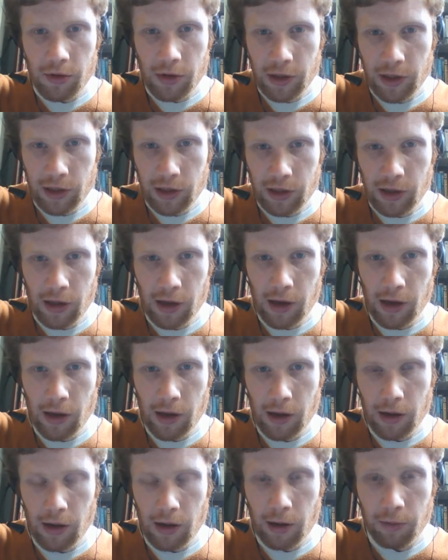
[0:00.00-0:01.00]
this
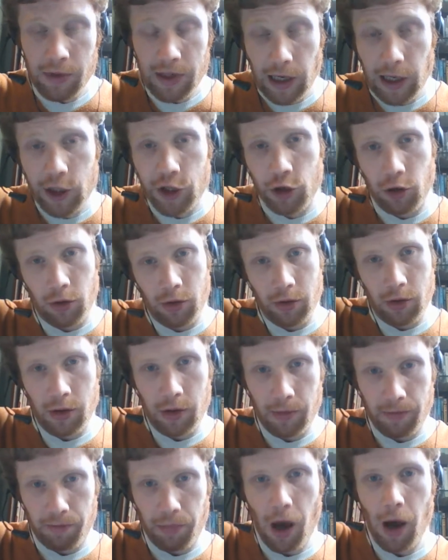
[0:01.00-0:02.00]
the it was actually
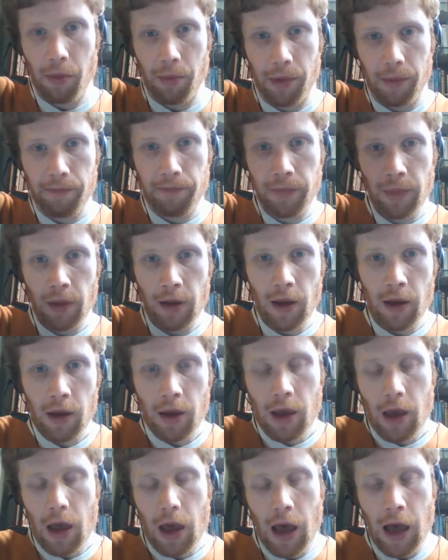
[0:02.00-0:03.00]
on a pub,
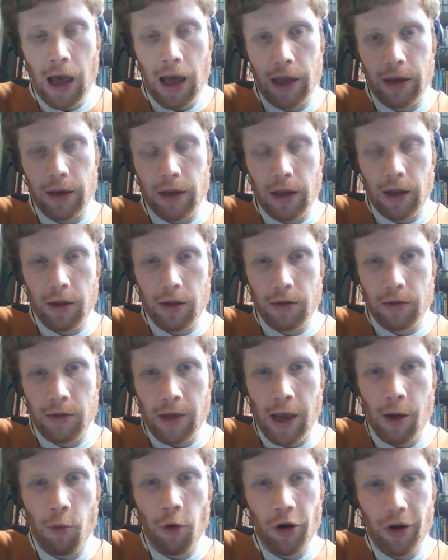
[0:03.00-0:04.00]
and
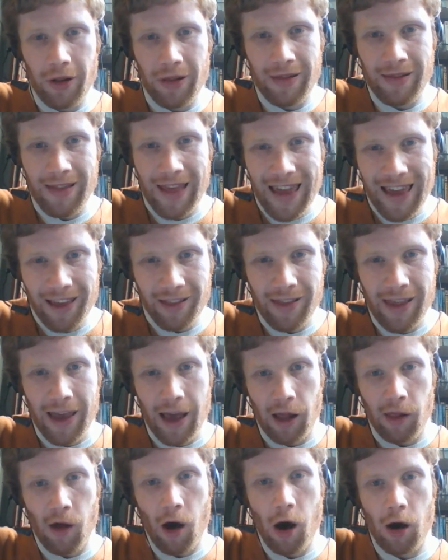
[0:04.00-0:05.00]
they weren't
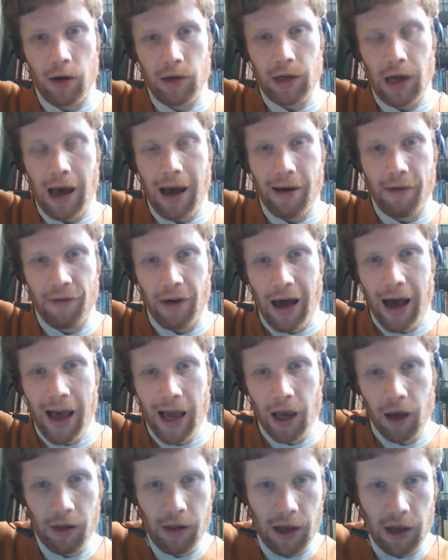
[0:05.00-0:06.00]
legally allowed to have it
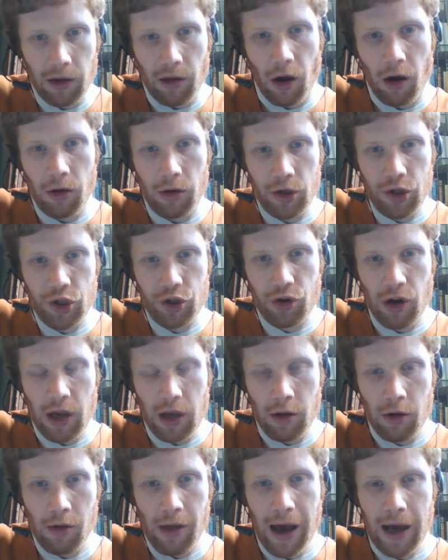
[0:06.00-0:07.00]
angling down the
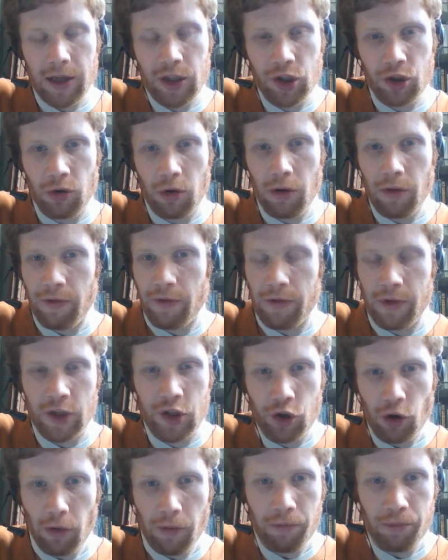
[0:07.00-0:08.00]
street. Now that's sort of the
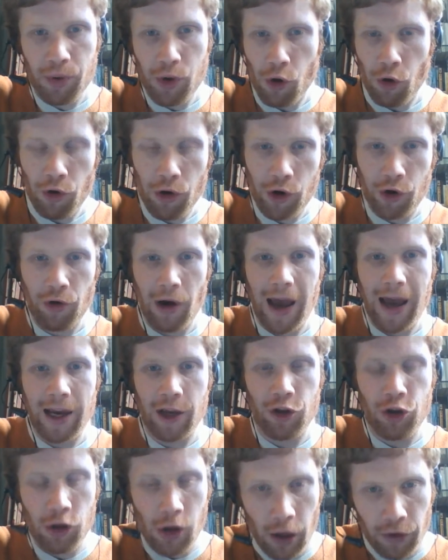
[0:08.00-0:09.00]
sort of
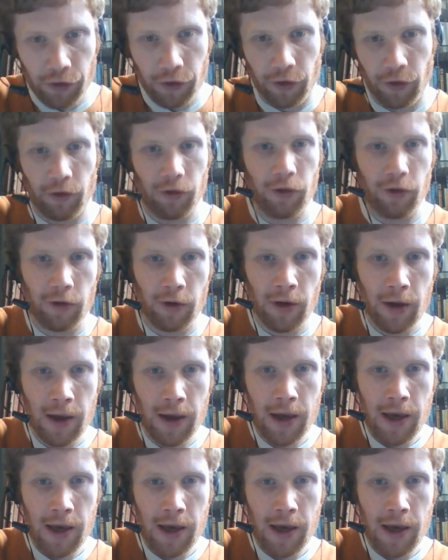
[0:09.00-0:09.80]
bureaucratic nonsense